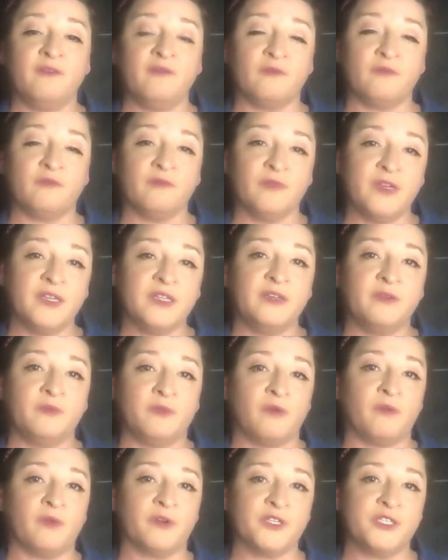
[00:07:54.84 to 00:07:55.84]
really
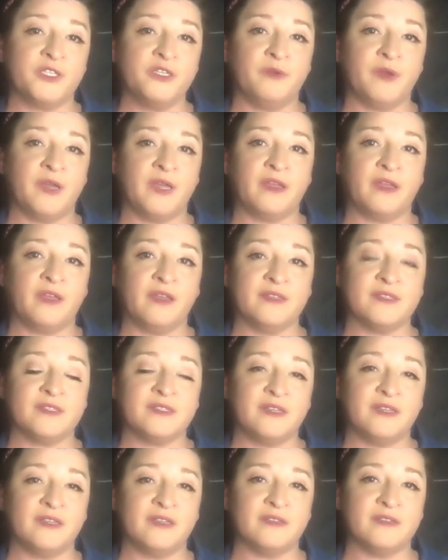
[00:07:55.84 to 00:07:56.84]
what we're doing
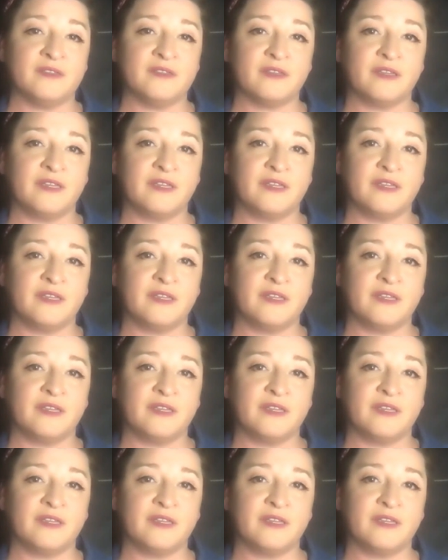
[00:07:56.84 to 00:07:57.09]
is